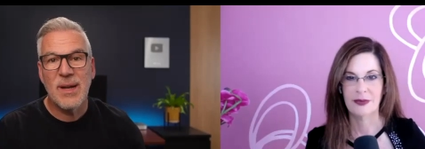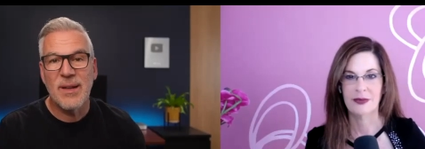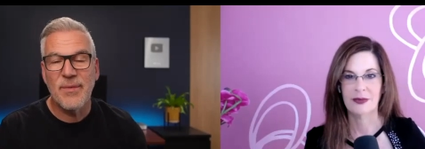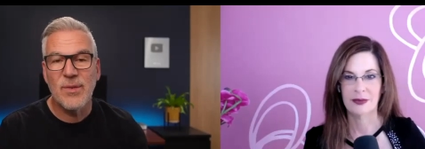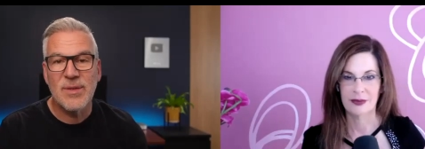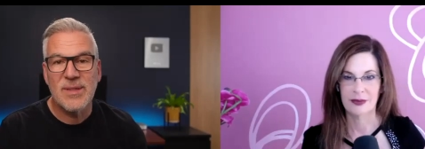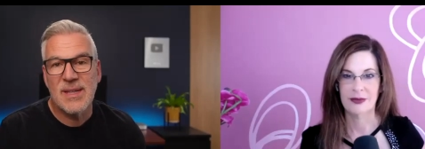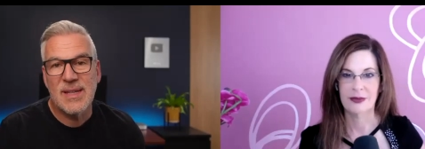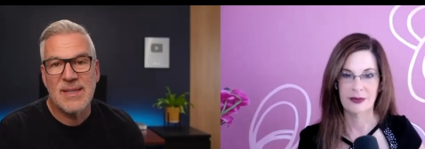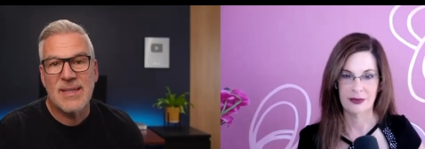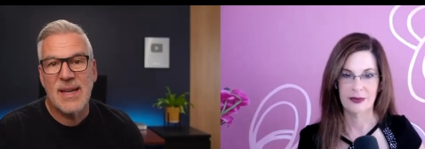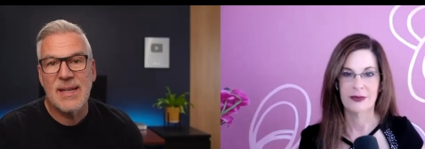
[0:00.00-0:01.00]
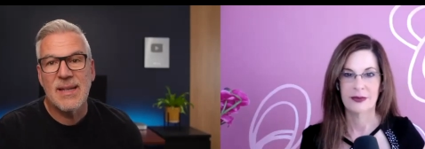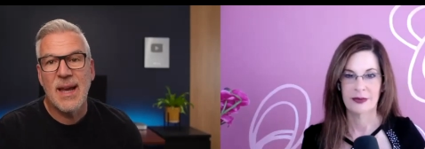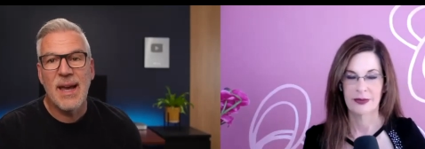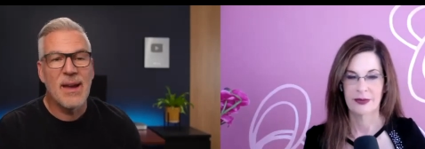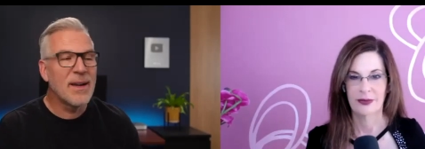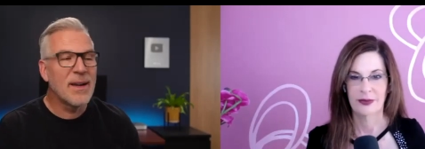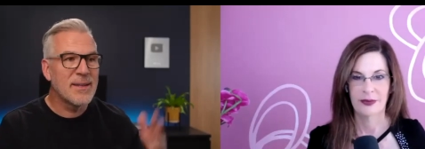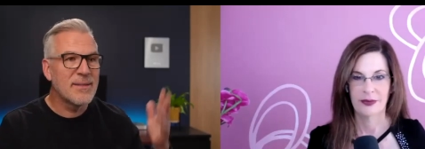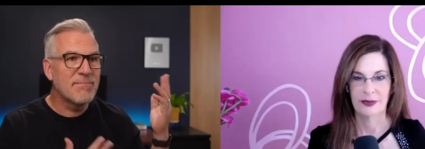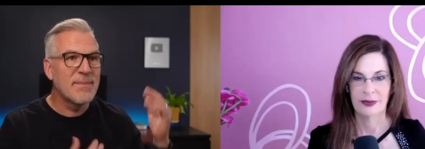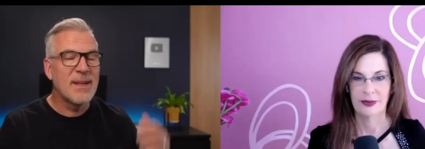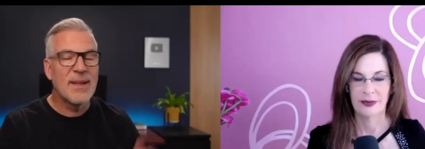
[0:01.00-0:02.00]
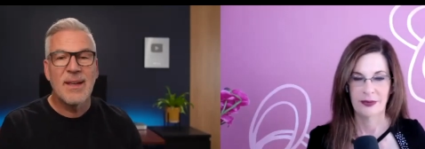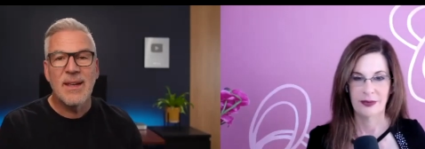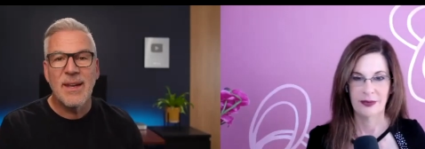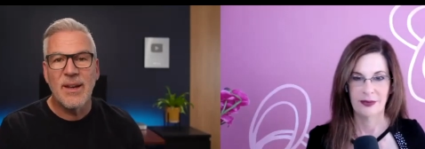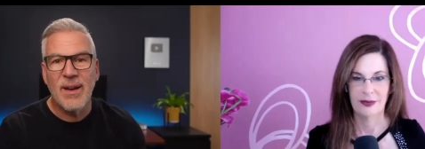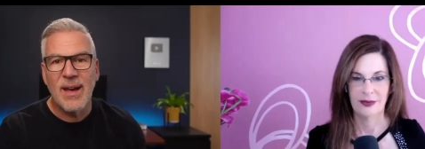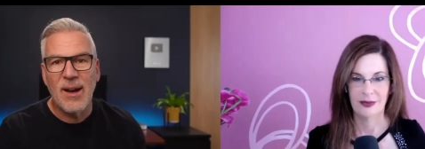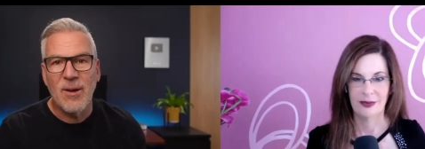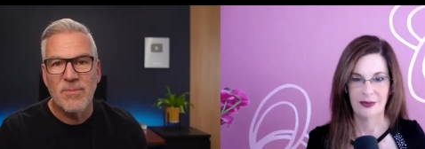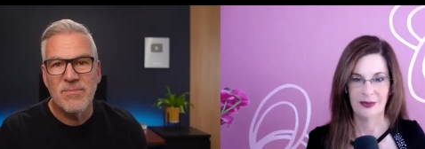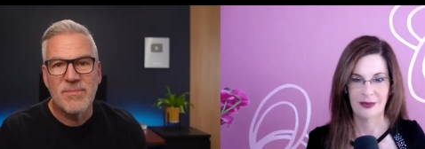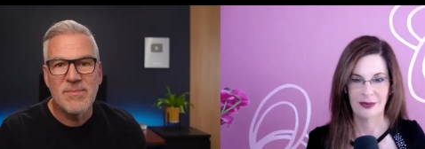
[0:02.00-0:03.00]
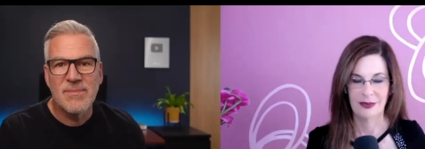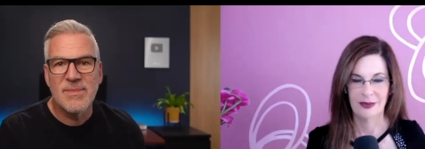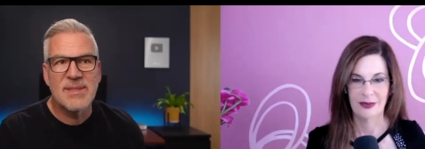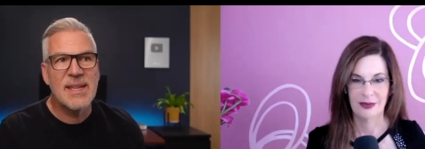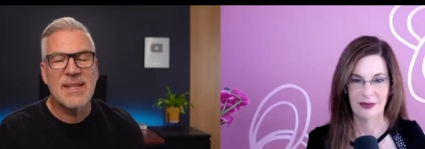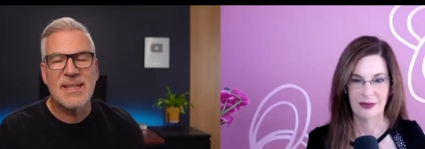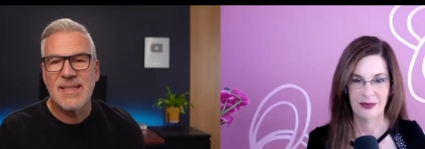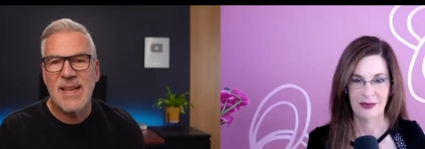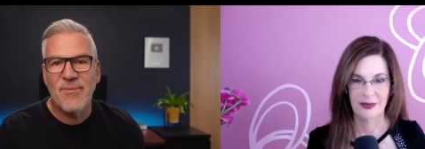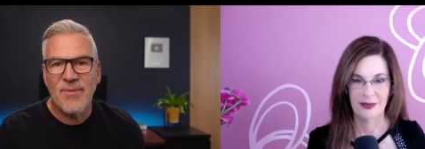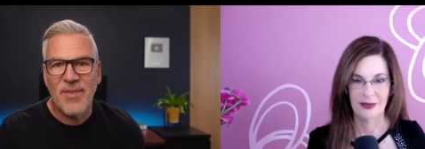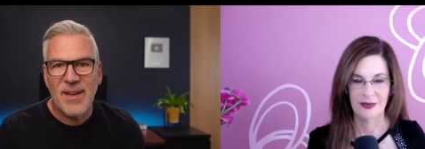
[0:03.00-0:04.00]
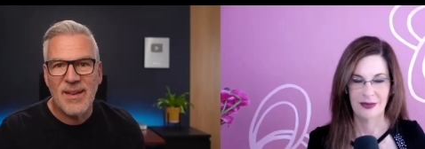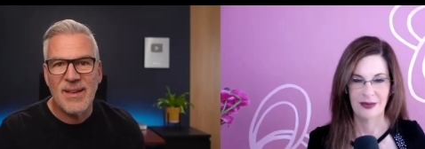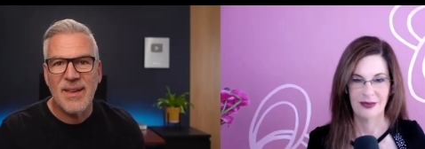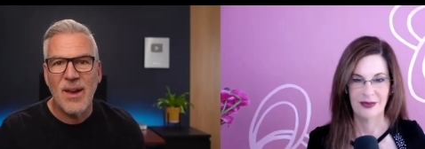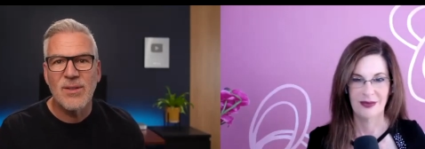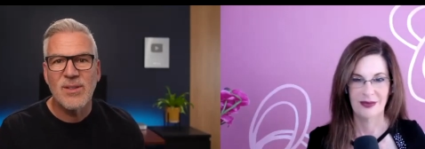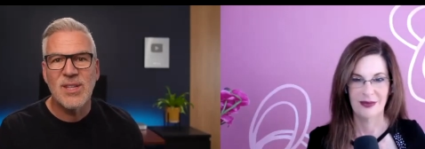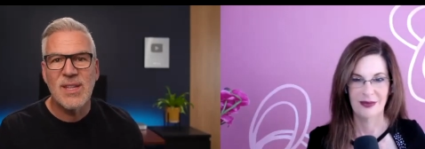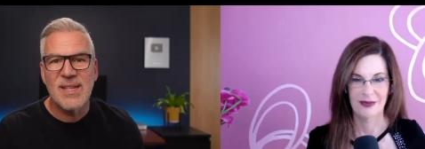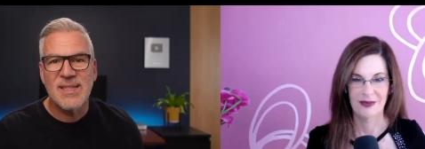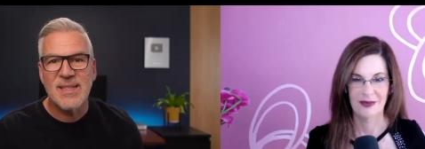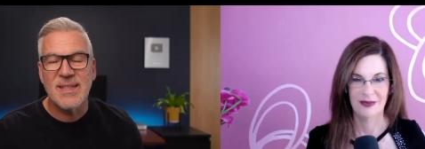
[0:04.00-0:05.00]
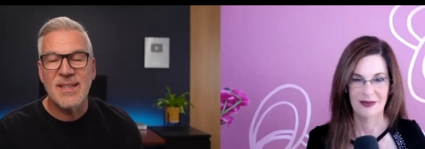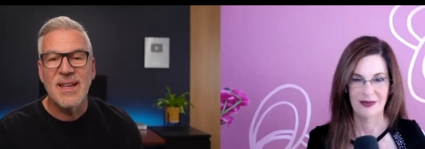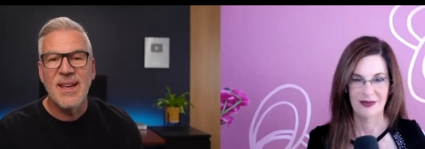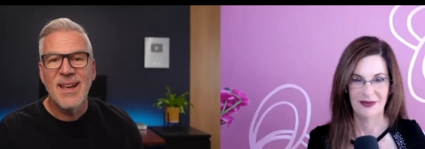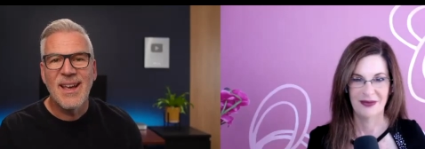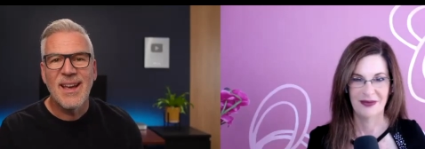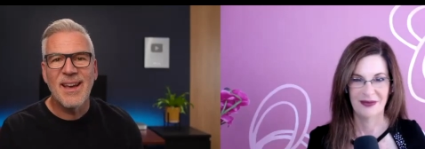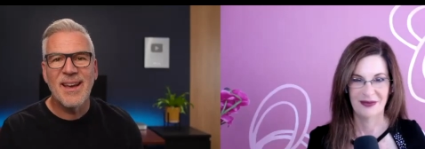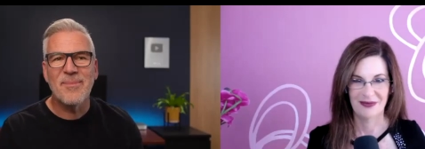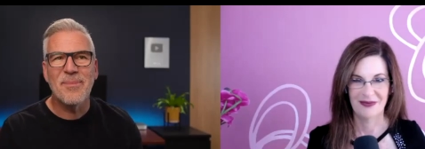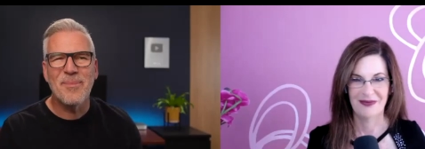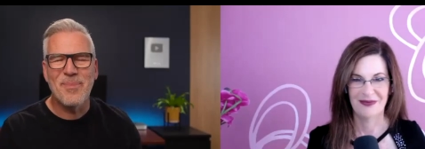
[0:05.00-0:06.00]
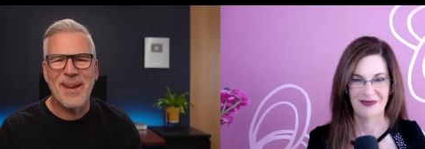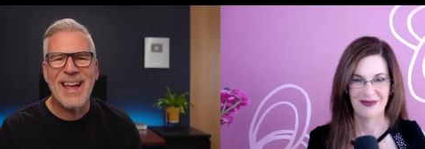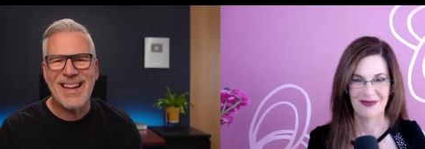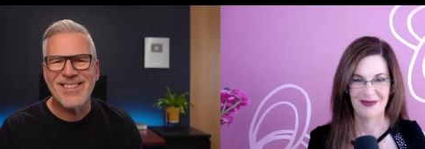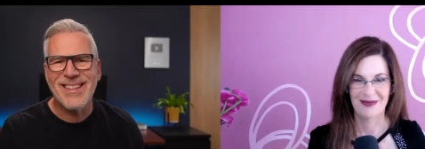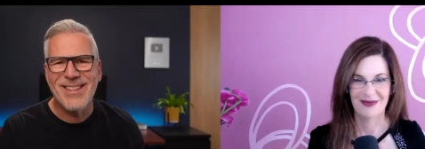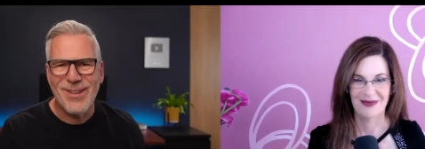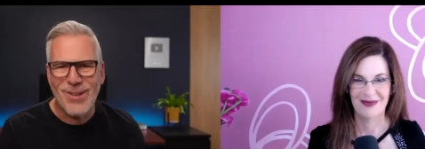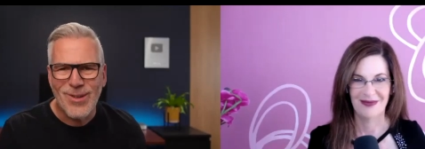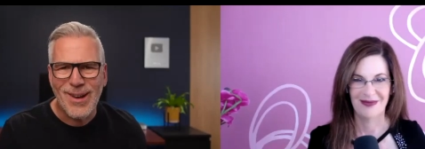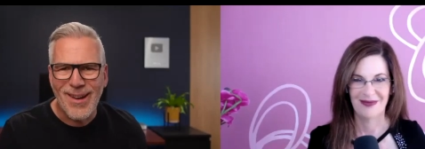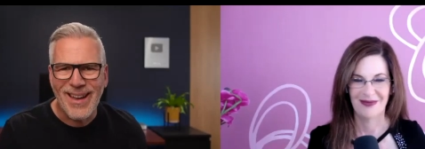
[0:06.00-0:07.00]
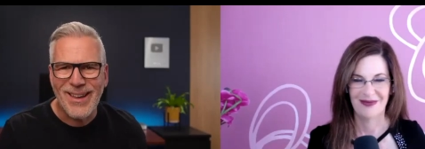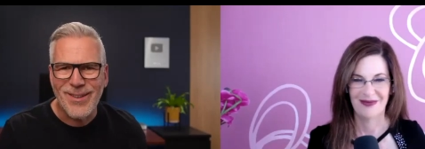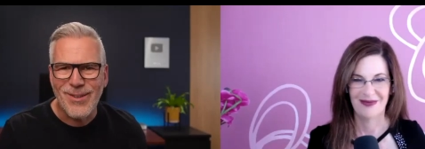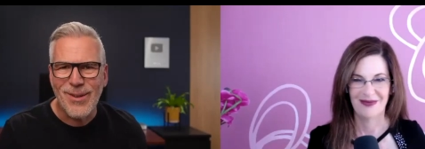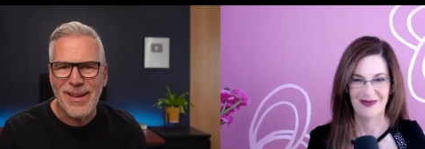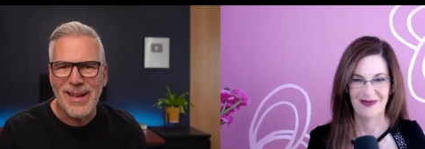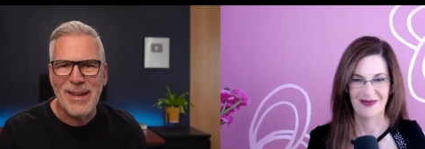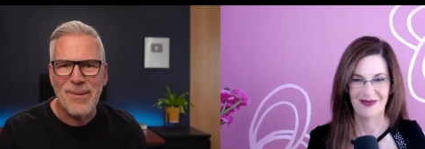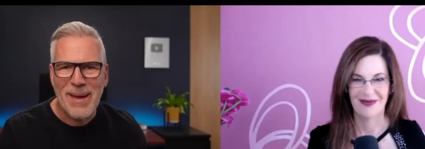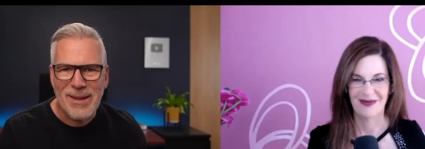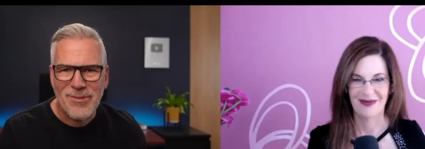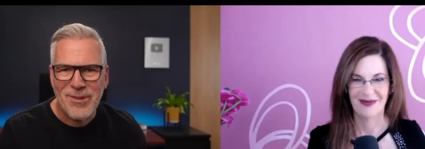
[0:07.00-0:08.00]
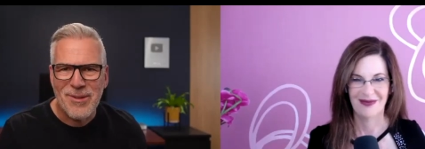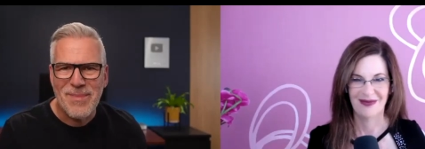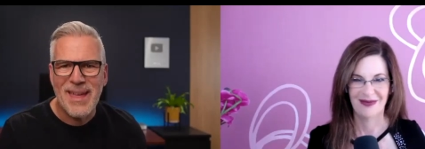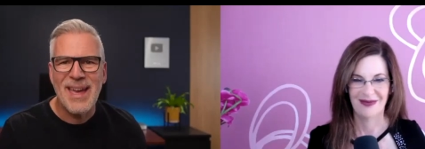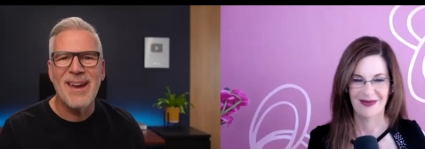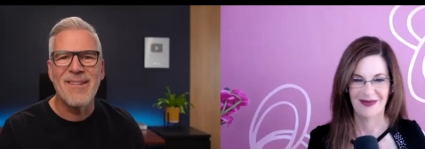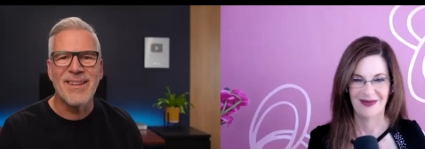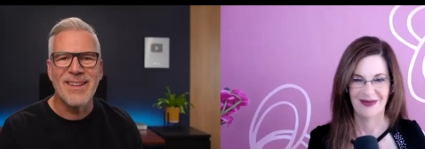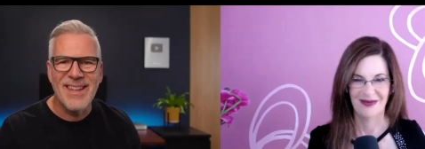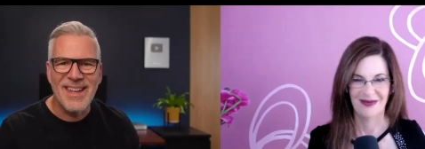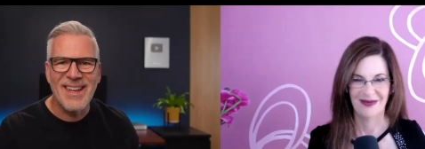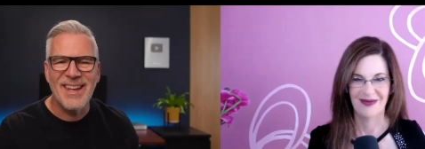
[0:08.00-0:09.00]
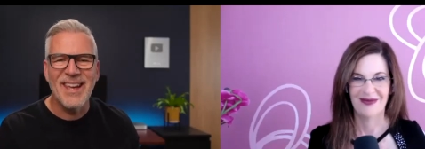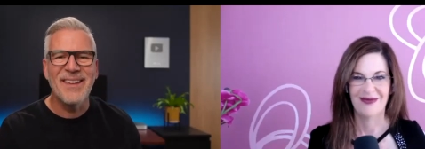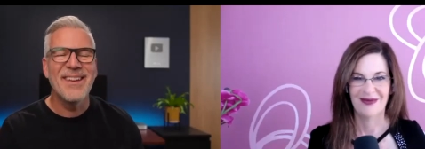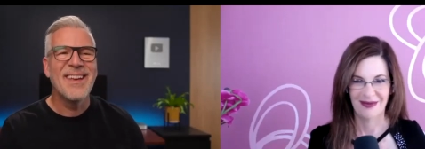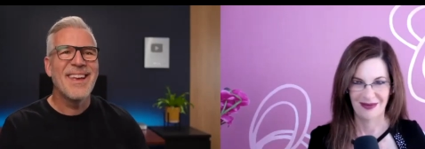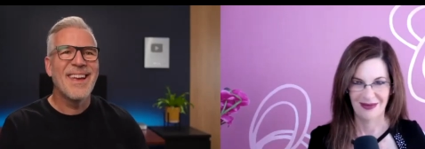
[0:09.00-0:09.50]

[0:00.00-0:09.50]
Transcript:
Speaker 1: well if you're sitting saying hey i can you know i help six seven figure coaches and um, but actually you look like you're in a bedroom there and you know